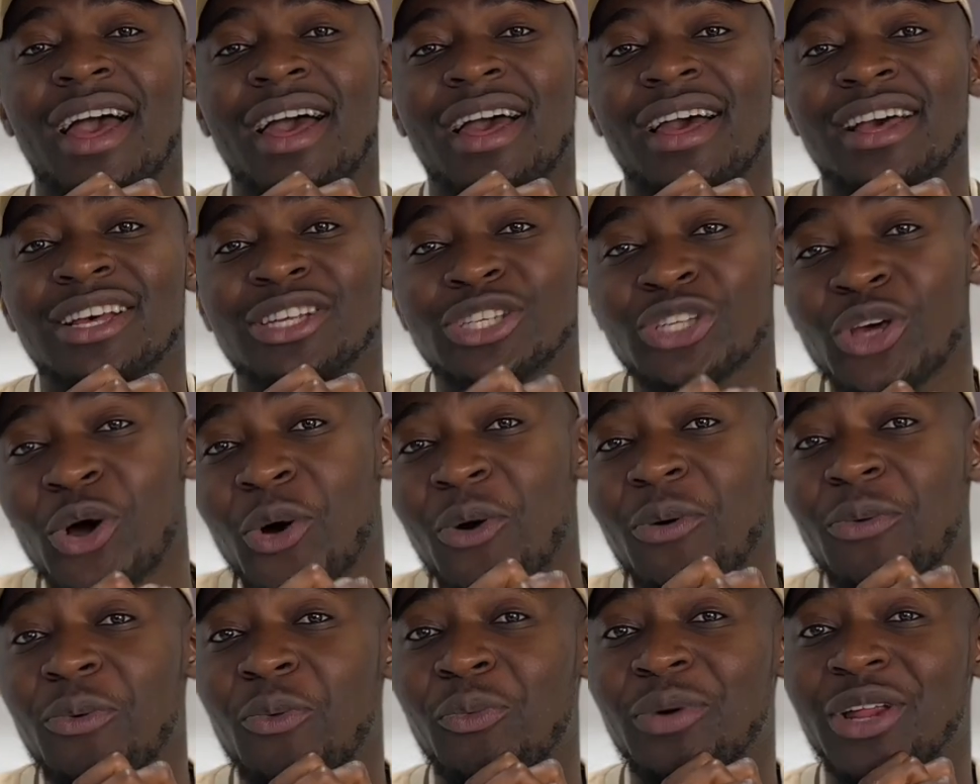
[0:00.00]

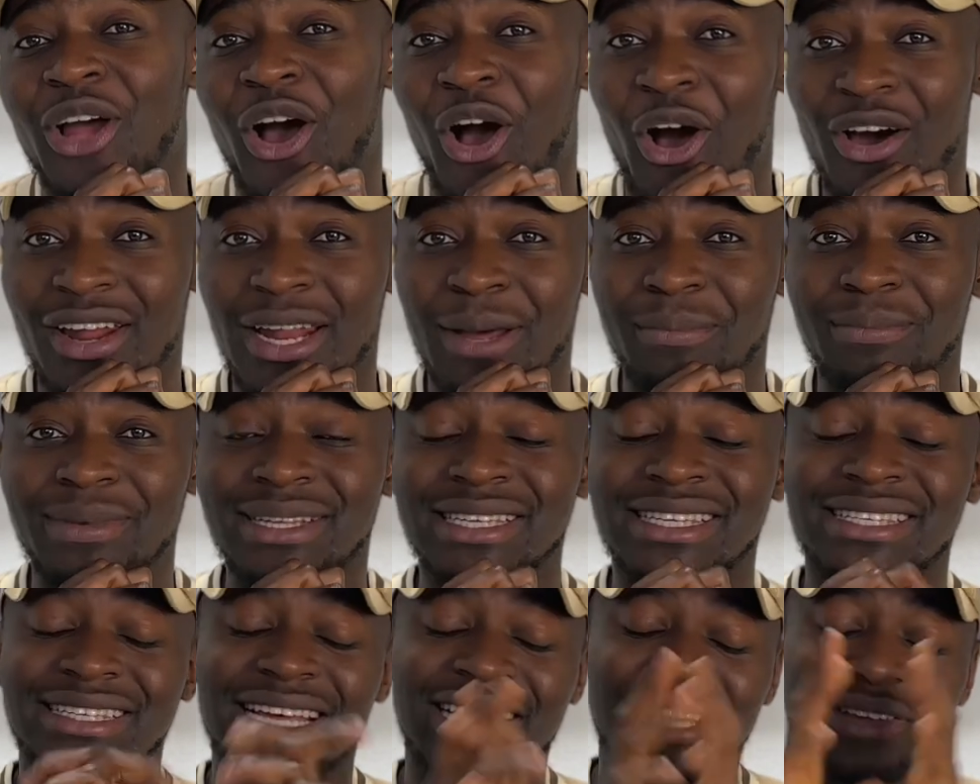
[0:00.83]
So with all that being
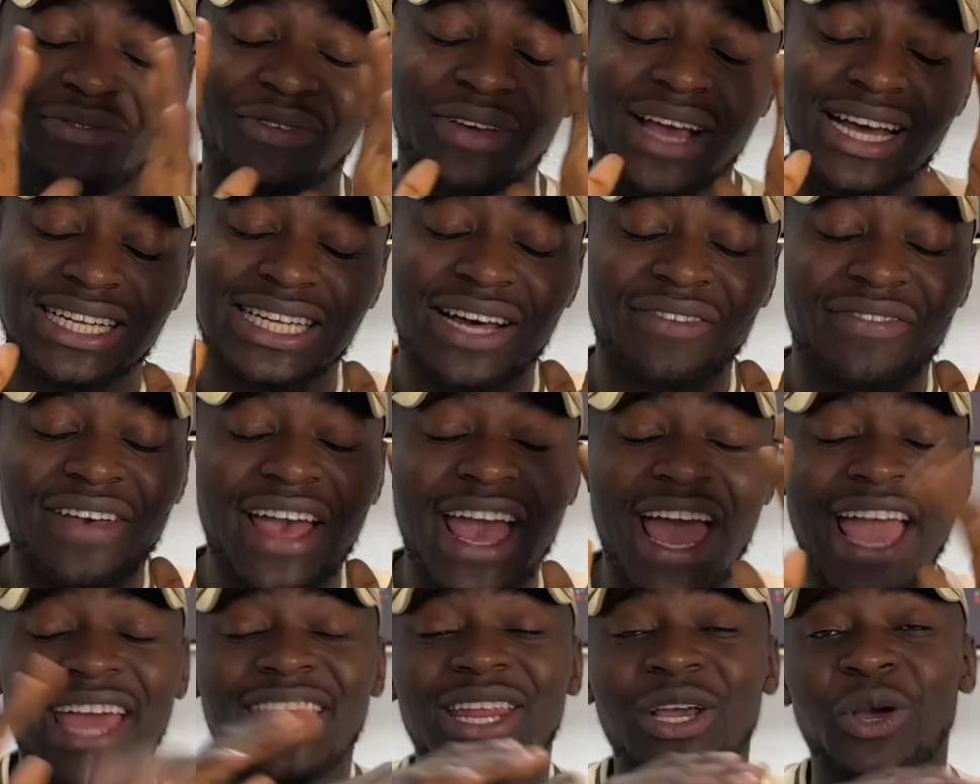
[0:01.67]
said, if you guys have
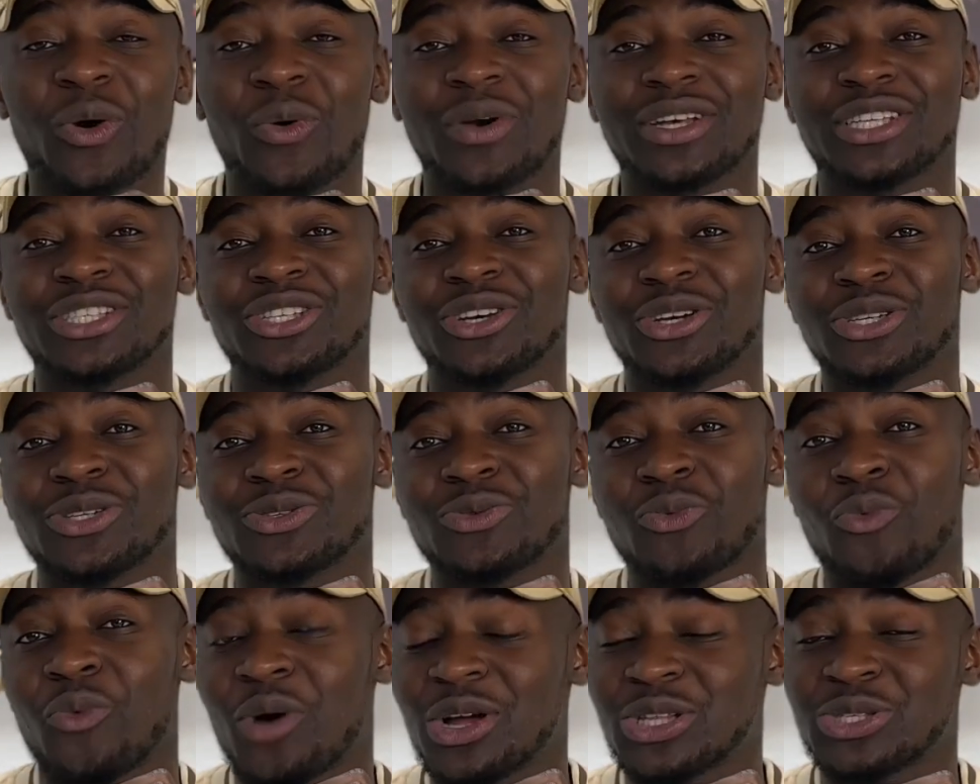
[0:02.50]
any questions
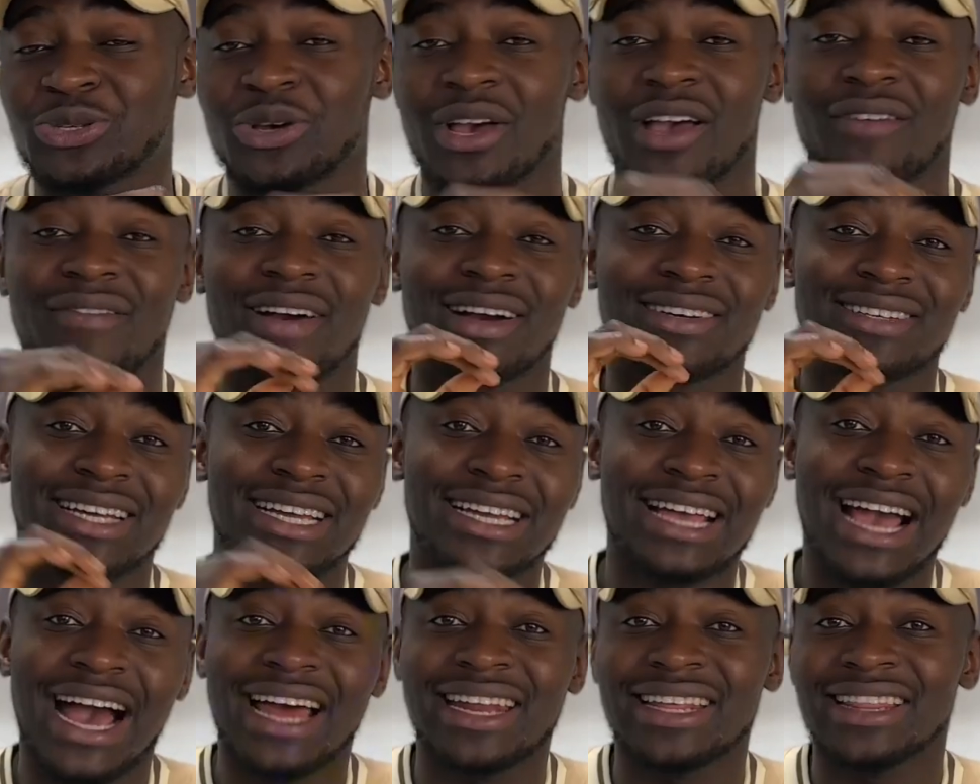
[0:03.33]
whatsoever
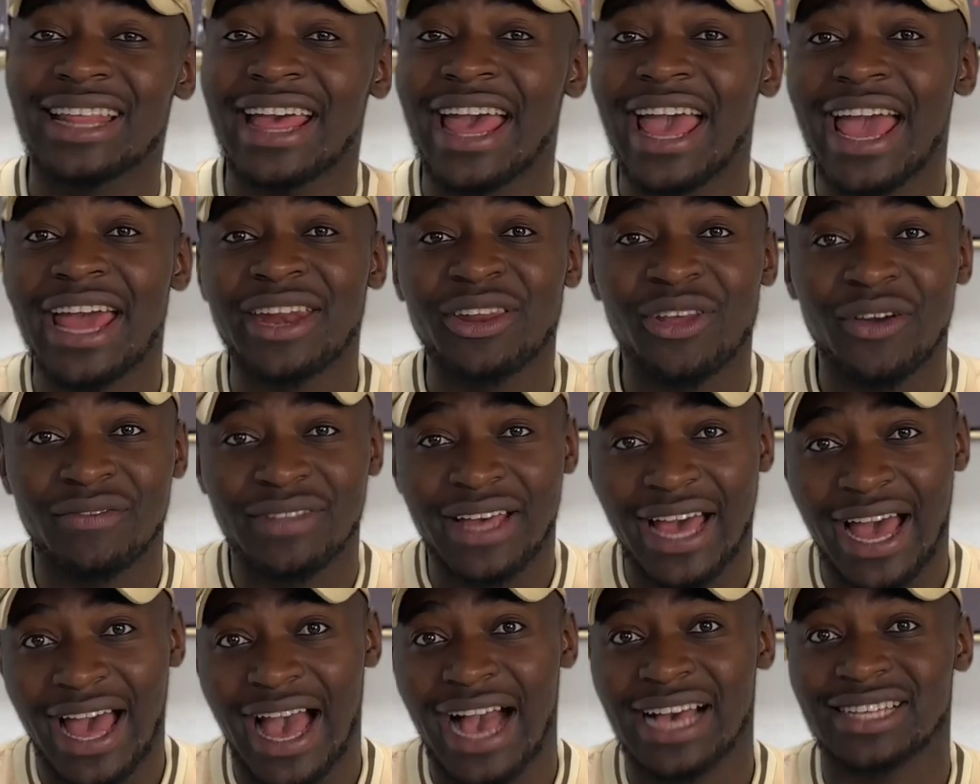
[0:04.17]
regarding any of the
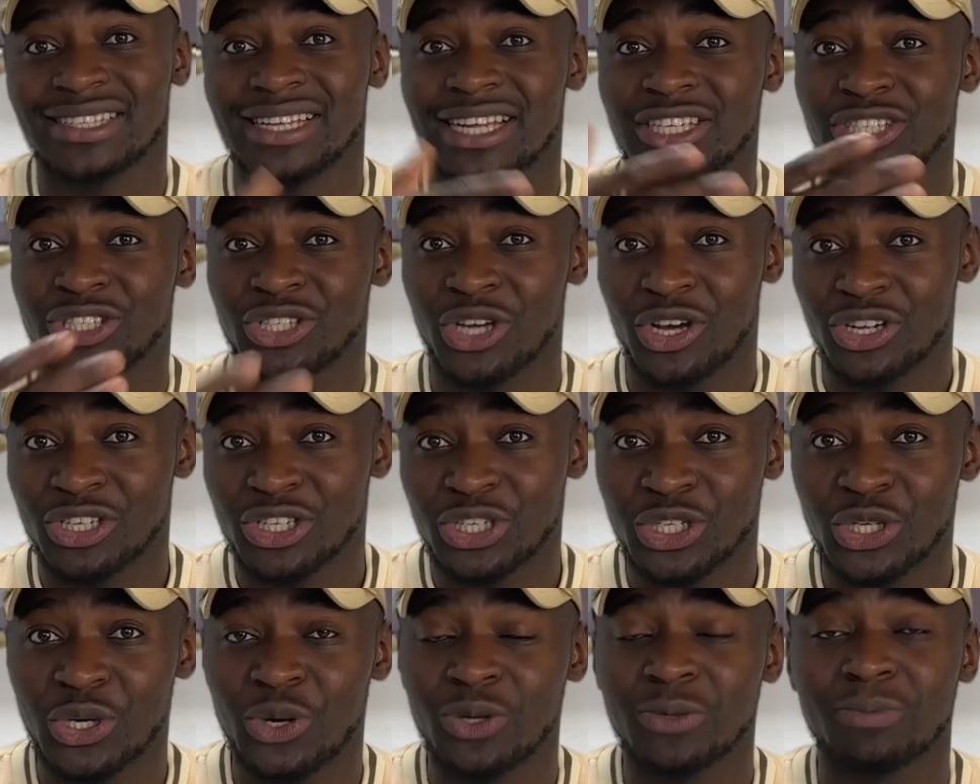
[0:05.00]
hacks I just
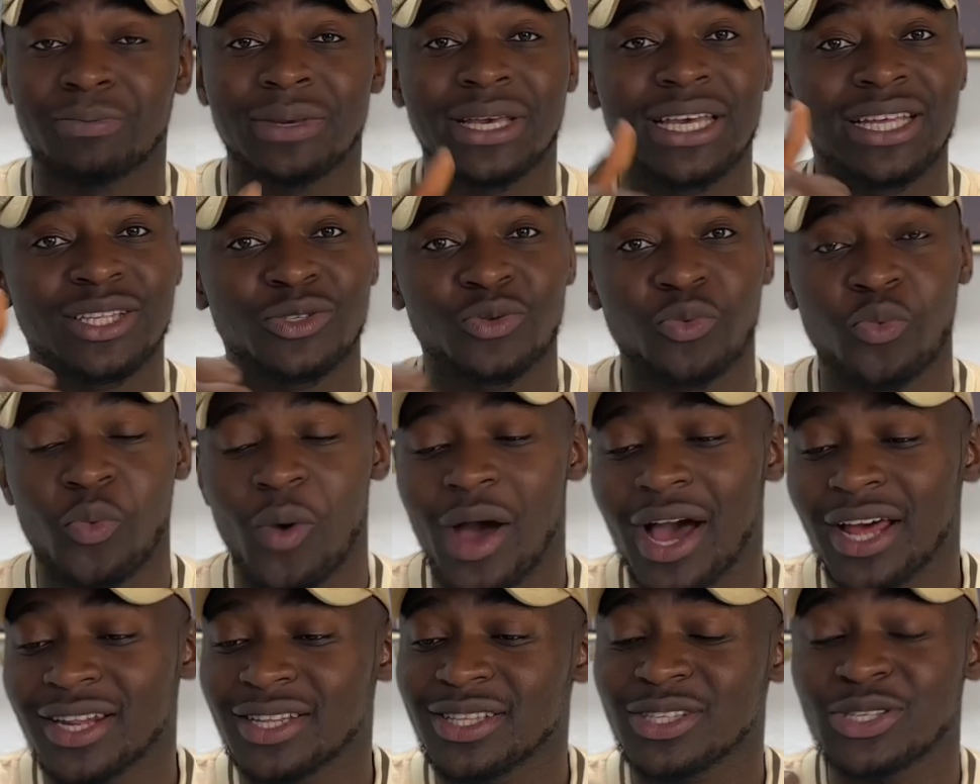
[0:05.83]
showed, be it
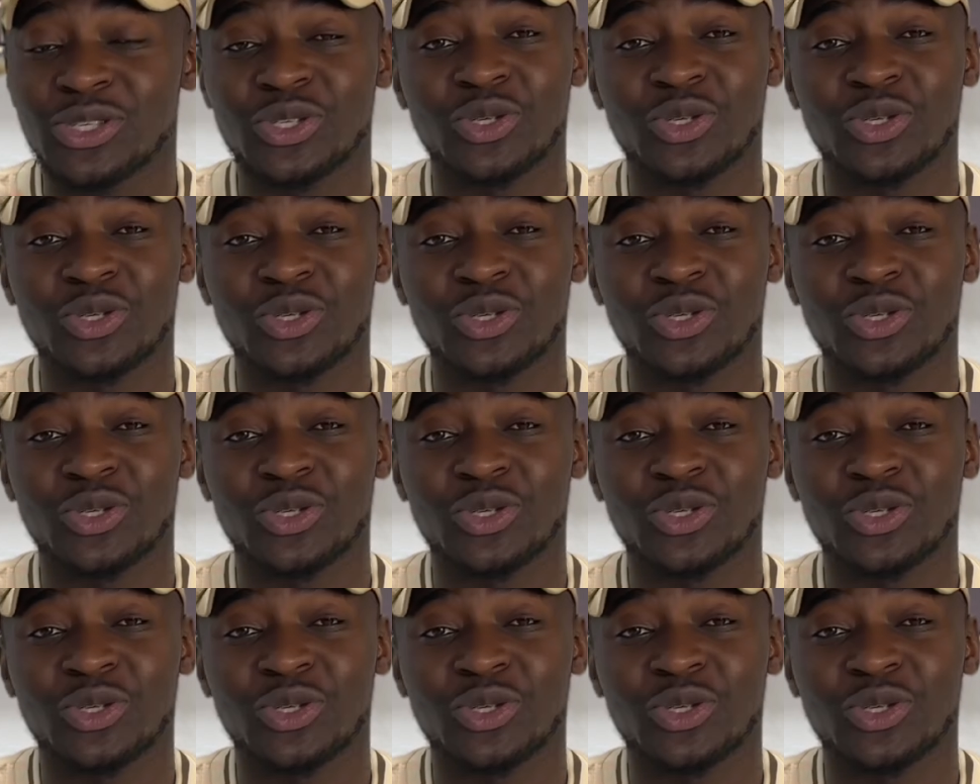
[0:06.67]
1,